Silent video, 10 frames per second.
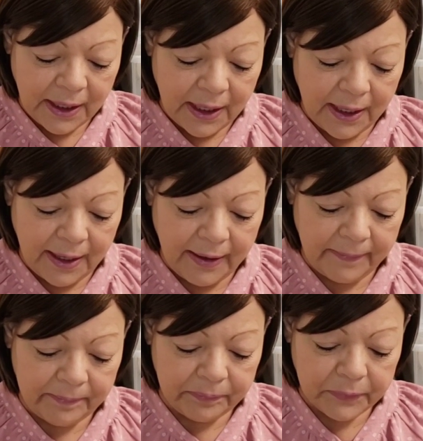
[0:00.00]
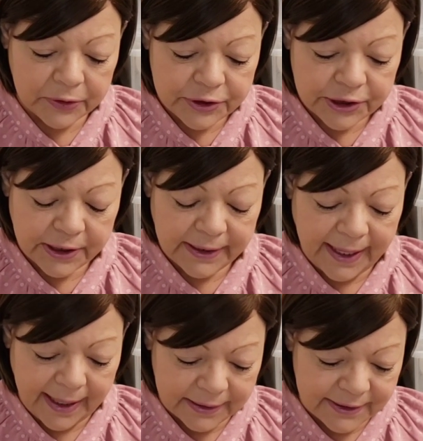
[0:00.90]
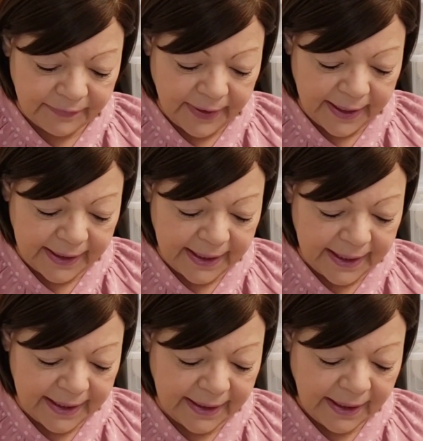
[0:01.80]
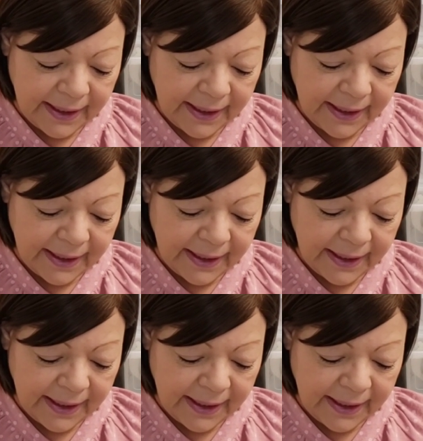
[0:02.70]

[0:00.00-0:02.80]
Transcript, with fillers: uh, motion activated,